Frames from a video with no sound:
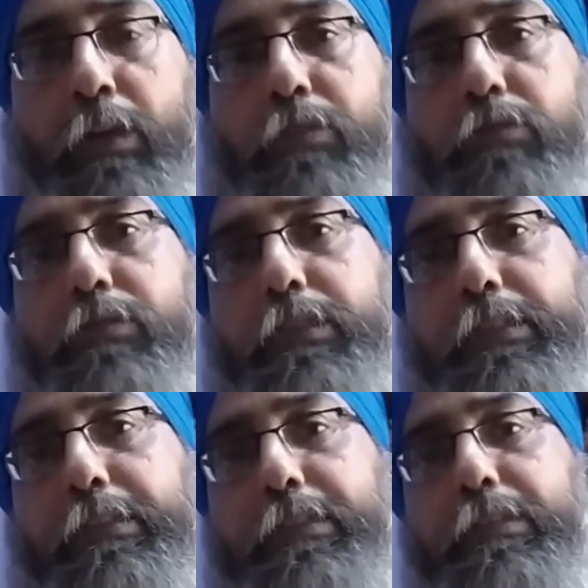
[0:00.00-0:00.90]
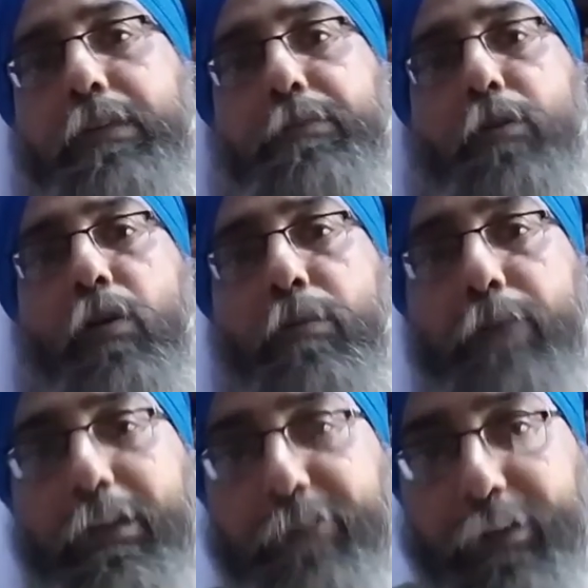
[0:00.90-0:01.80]
So see, these are all
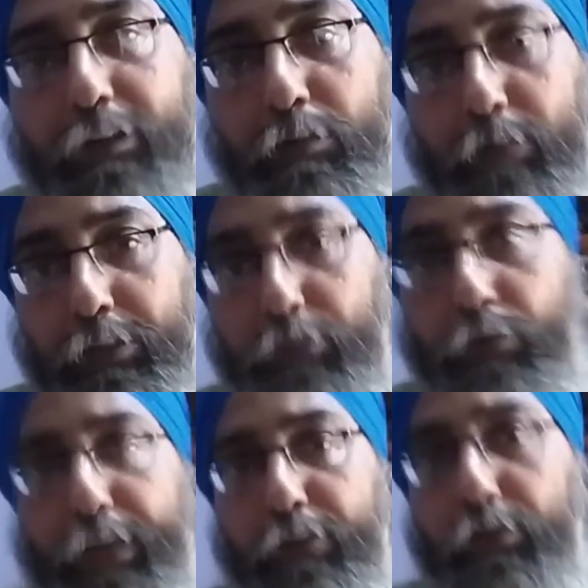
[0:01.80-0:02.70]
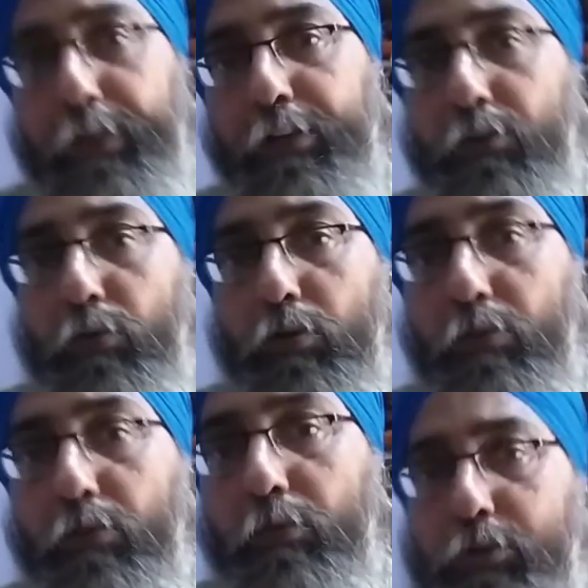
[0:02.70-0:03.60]
malefic karma. You cannot
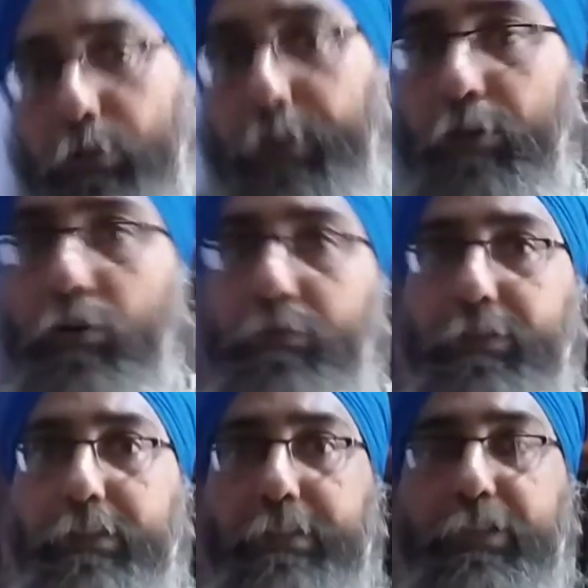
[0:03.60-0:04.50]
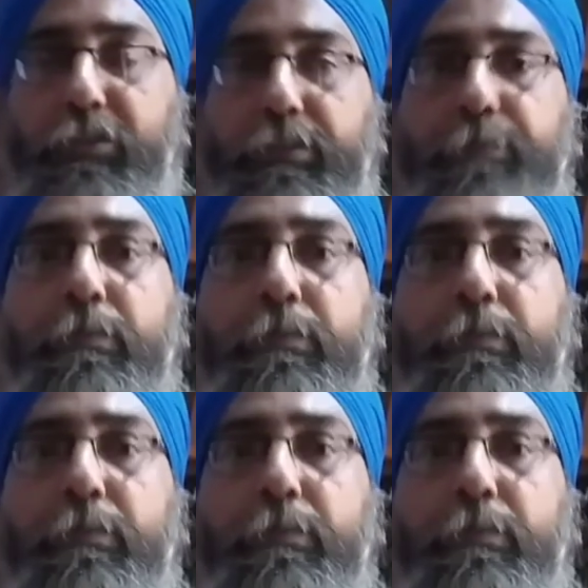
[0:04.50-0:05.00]
ignore what's going on with the nature.